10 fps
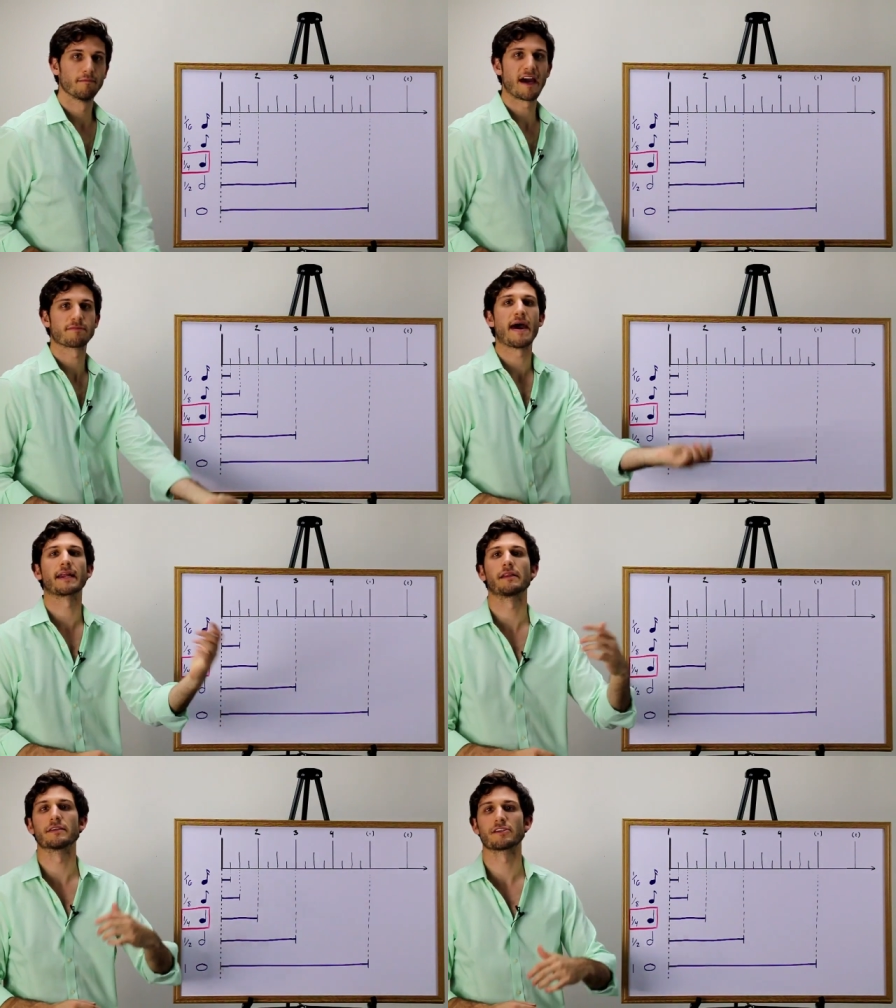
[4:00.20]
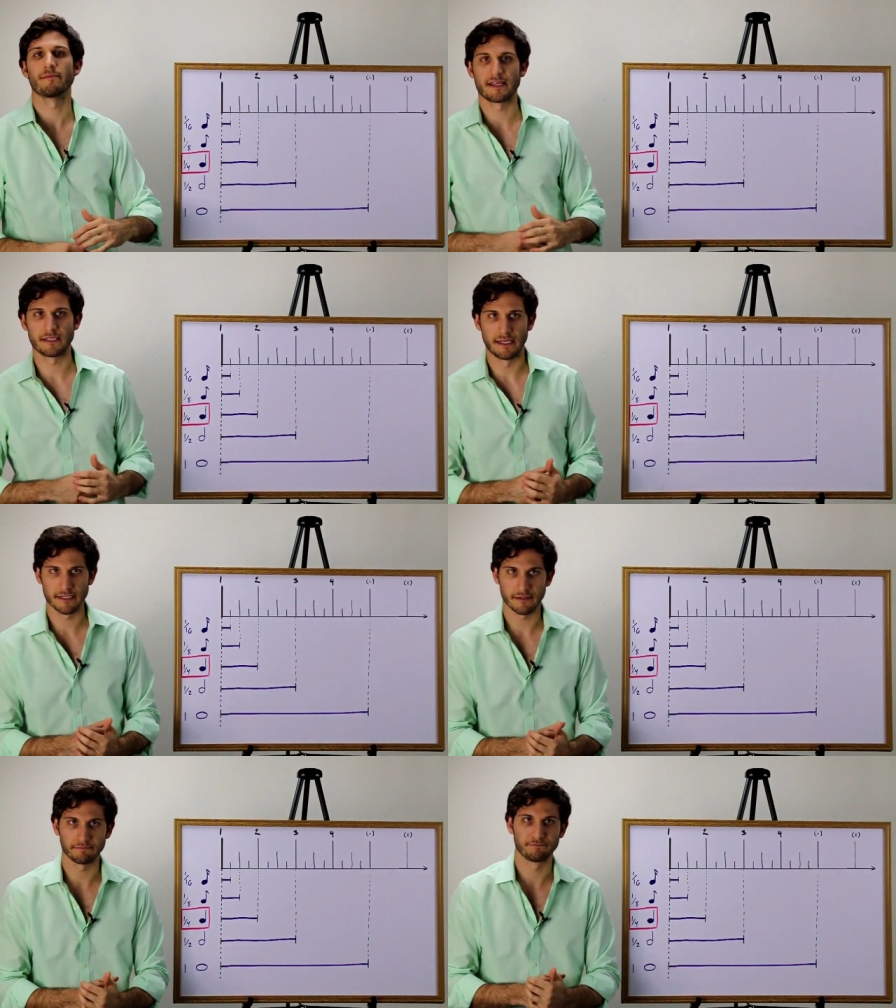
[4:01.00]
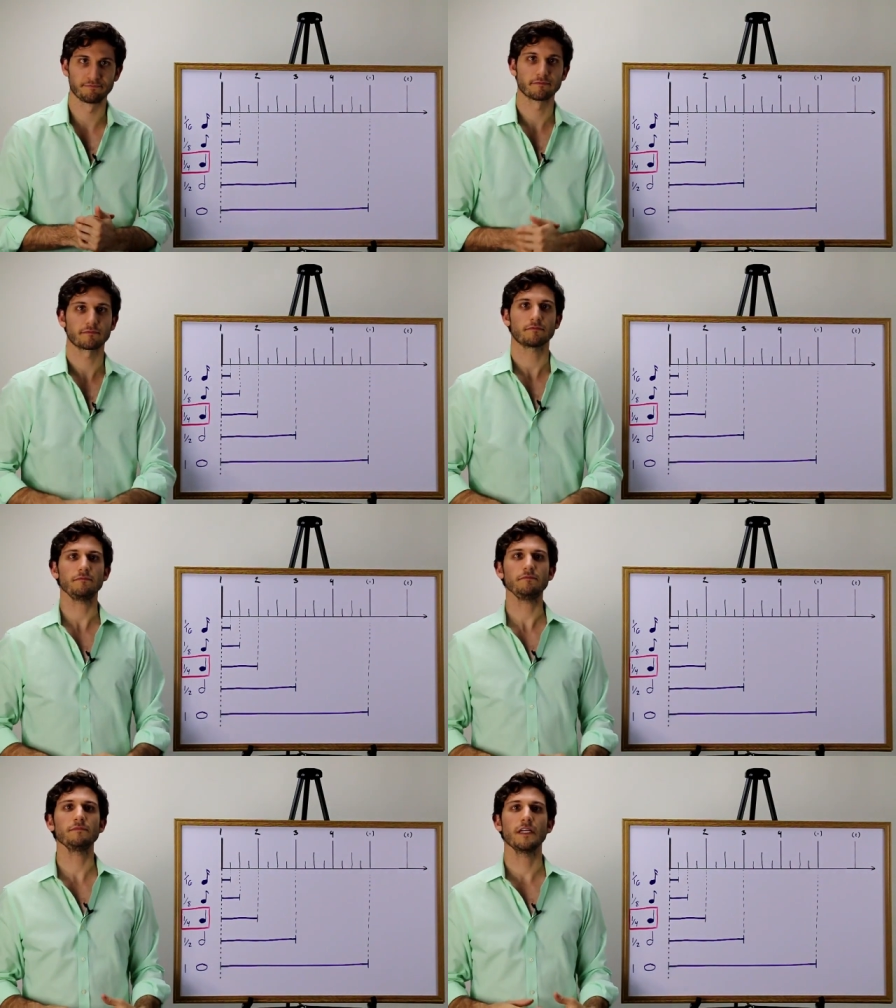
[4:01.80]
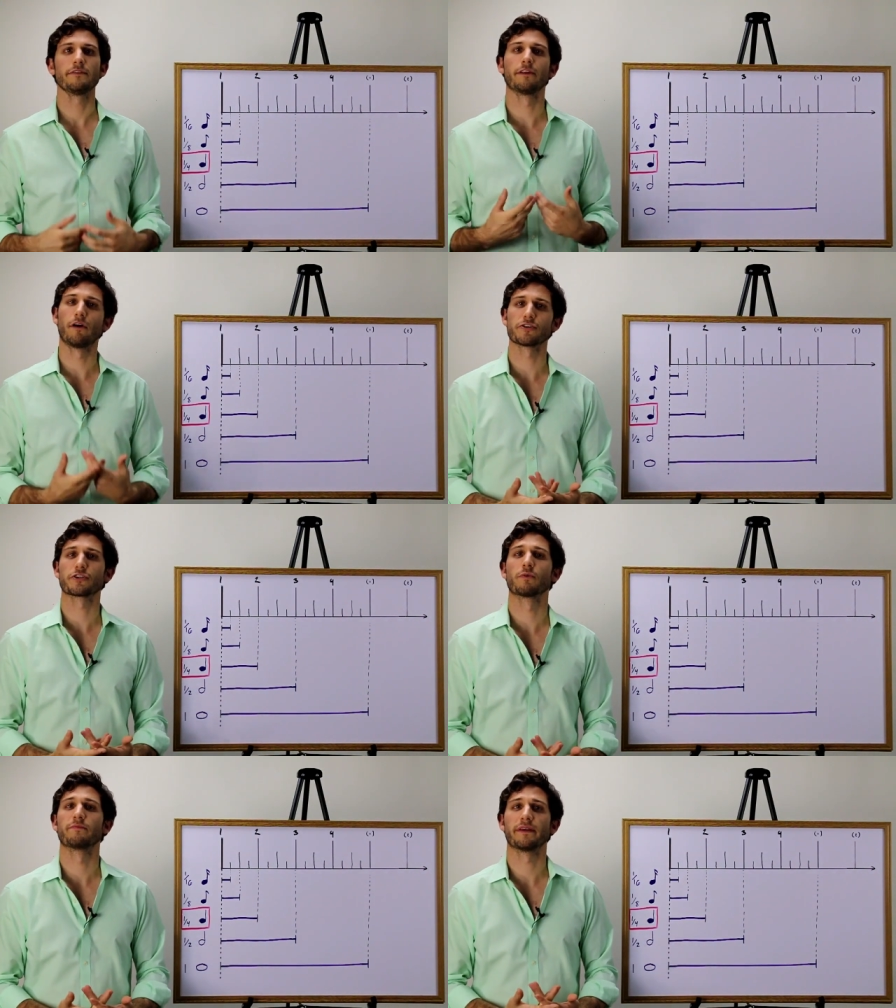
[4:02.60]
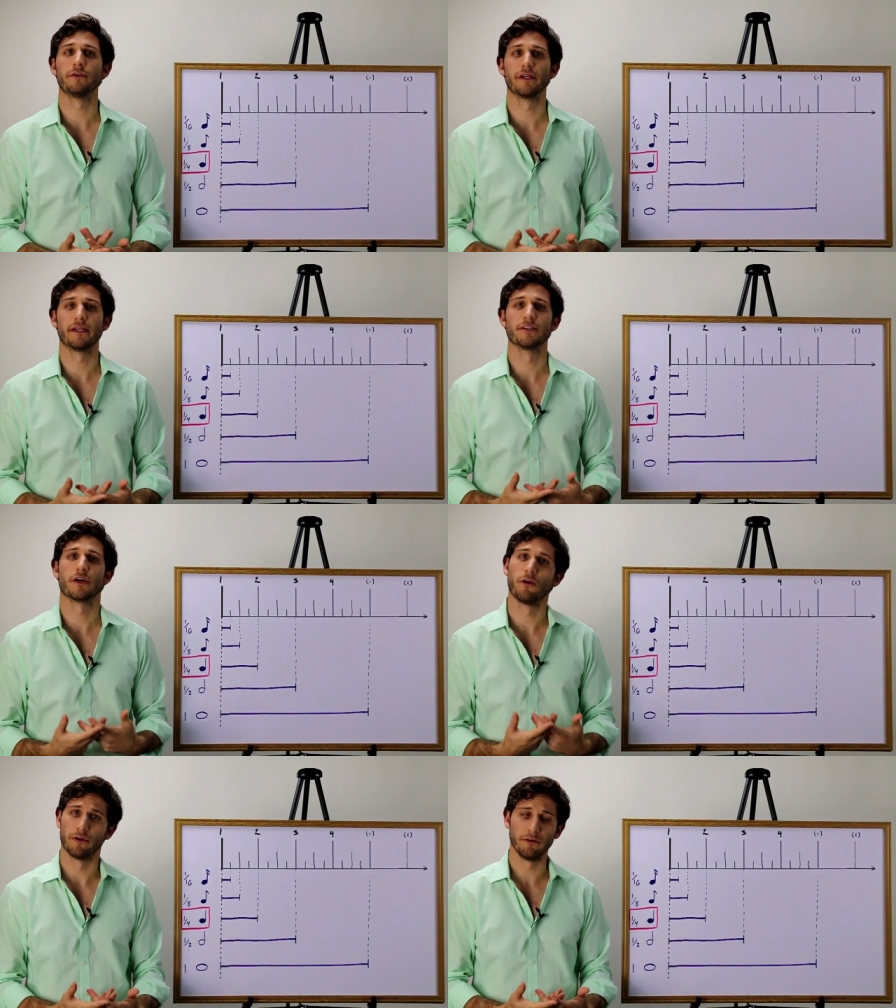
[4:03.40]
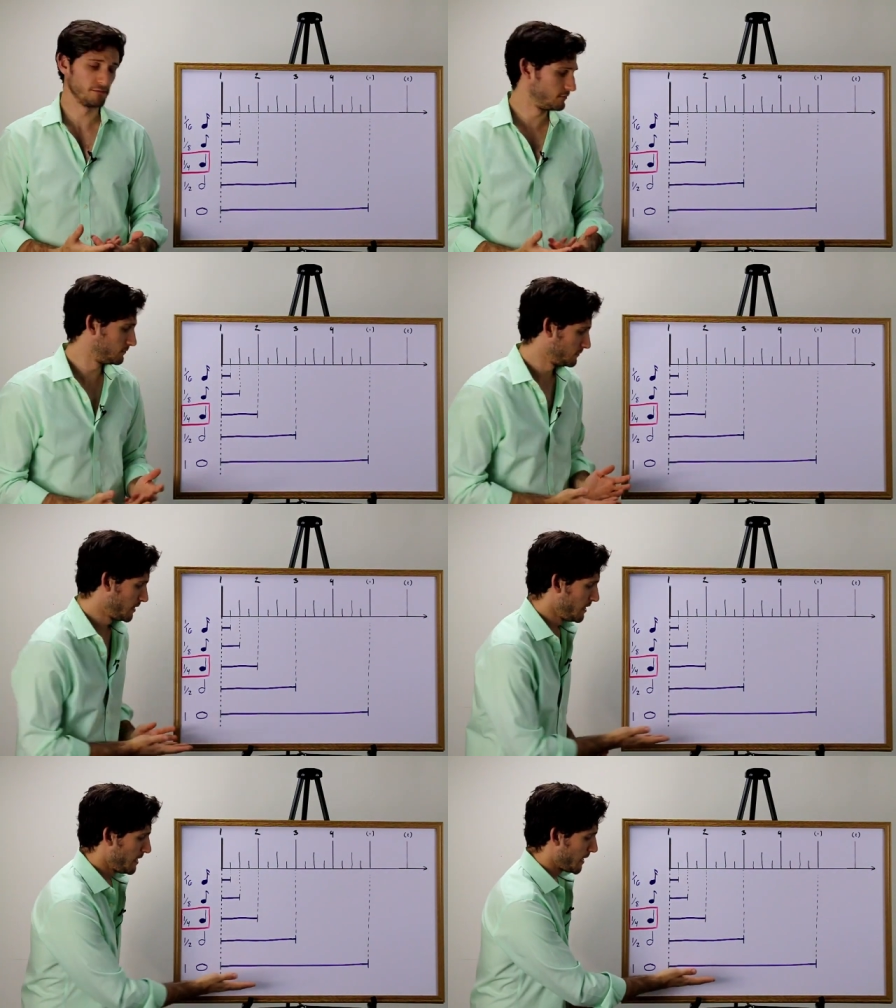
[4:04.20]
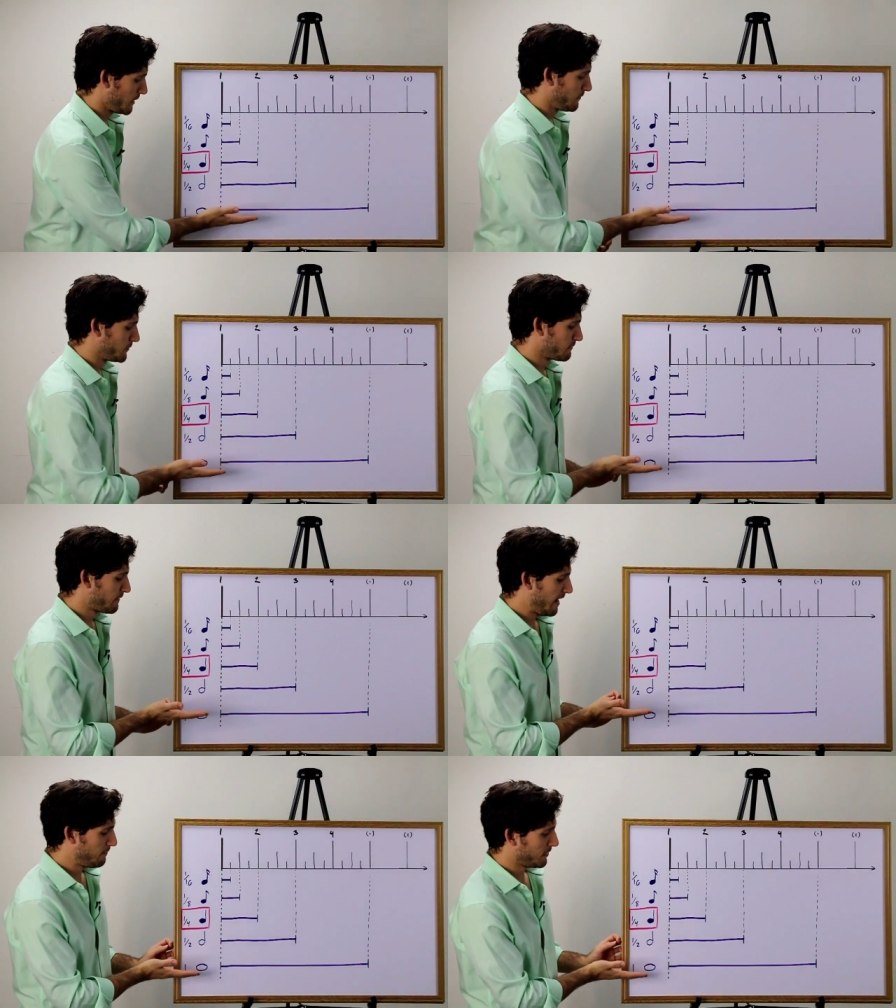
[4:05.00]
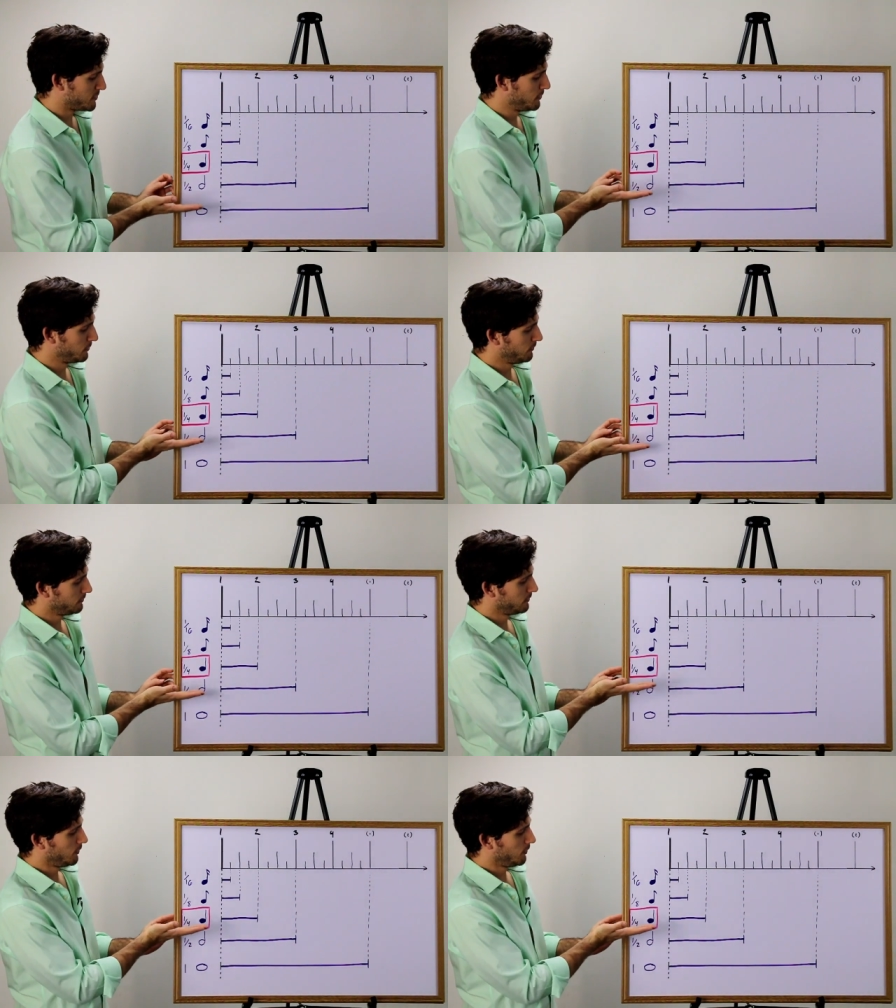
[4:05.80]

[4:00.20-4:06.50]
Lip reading: Mathematically, this all makes sense. The largest rhythmic unit is a whole note, and if you divide by 2,